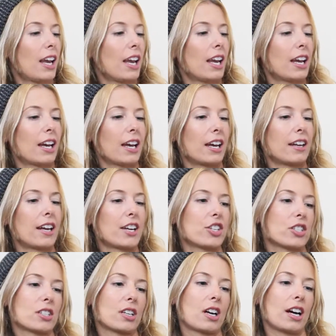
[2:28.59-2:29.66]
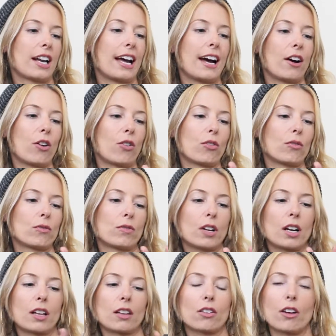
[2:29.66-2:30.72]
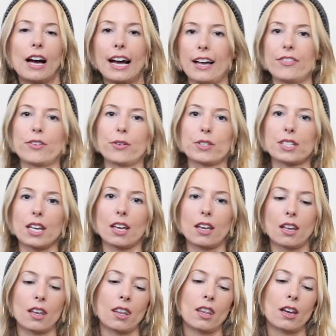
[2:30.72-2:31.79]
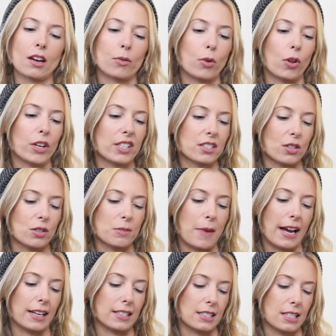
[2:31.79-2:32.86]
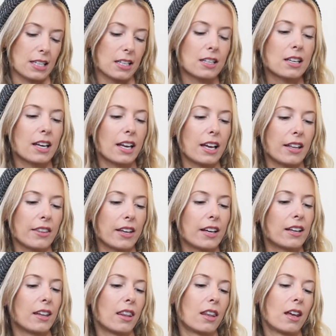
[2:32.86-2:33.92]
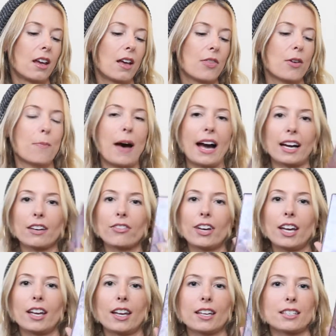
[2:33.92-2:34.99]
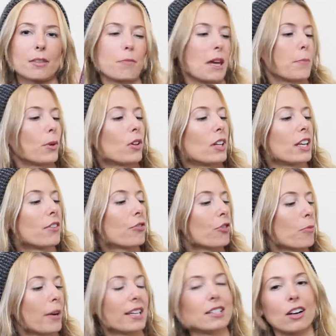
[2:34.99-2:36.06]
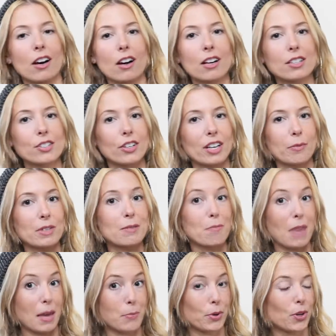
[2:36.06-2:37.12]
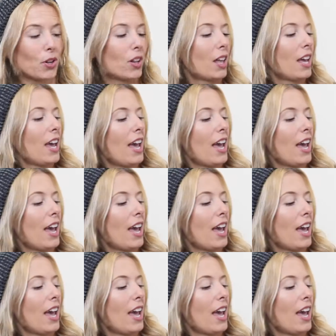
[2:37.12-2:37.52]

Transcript: and I just cut out a little ad that was in a Rolling Stones magazine, and then the back of it is a maple leaf for my dog because her name is Maple,